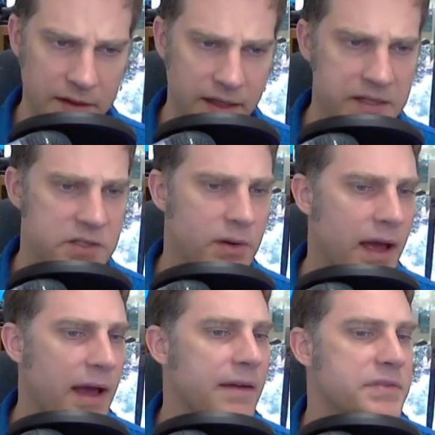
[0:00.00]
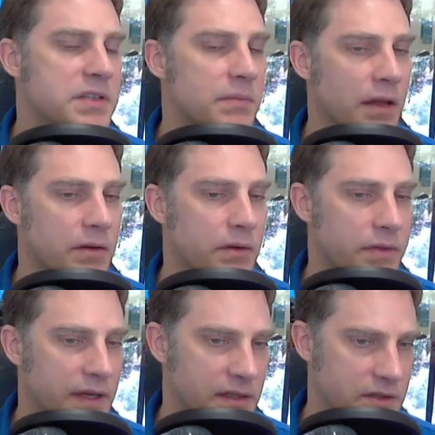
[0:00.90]
unless you have some
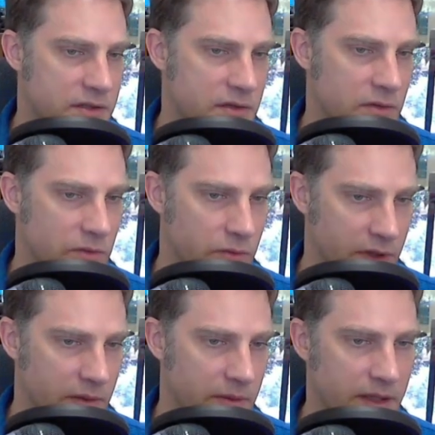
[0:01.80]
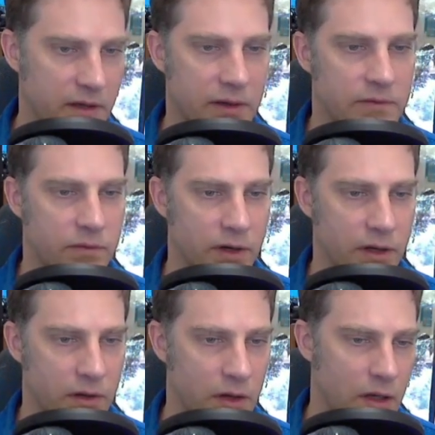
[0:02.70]
other things really, really going
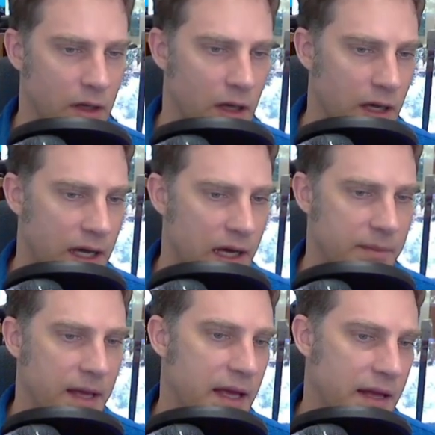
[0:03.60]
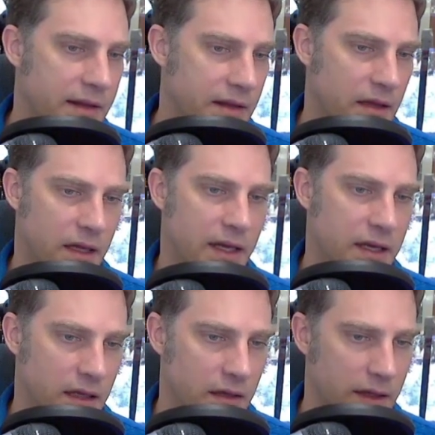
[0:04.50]
for you. And
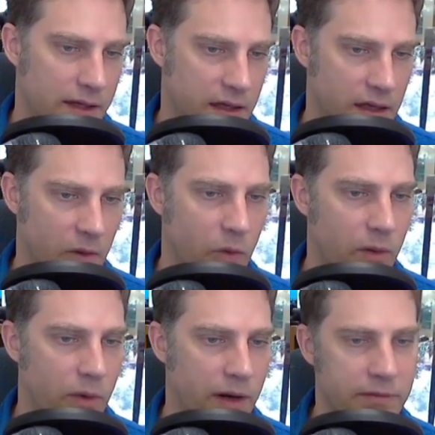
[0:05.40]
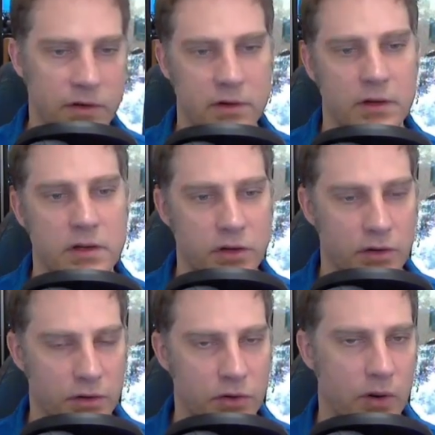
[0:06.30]
whatever
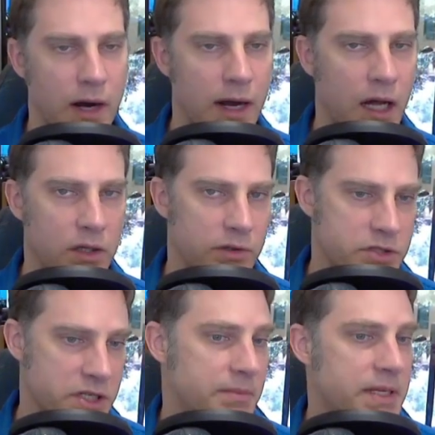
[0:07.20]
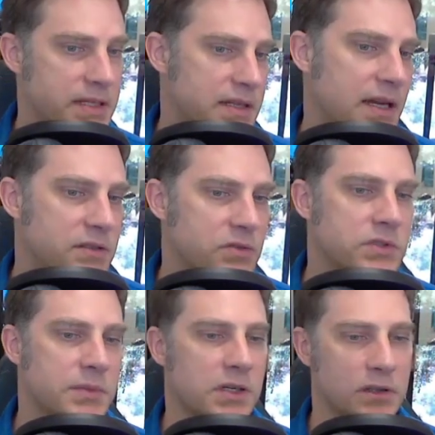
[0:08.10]
your URL, your GMB is tied
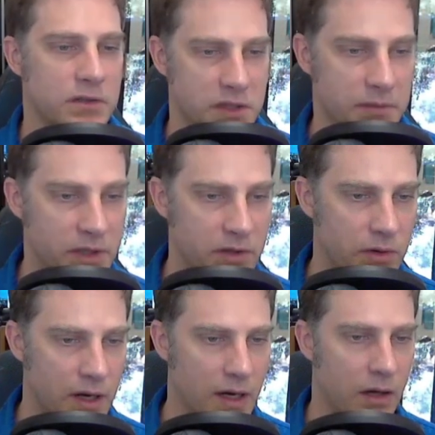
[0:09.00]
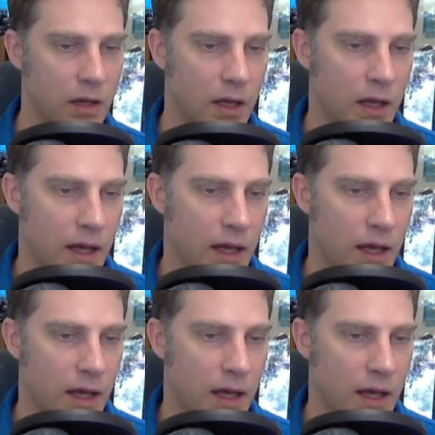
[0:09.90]
to, which I'm going to call GMB URL.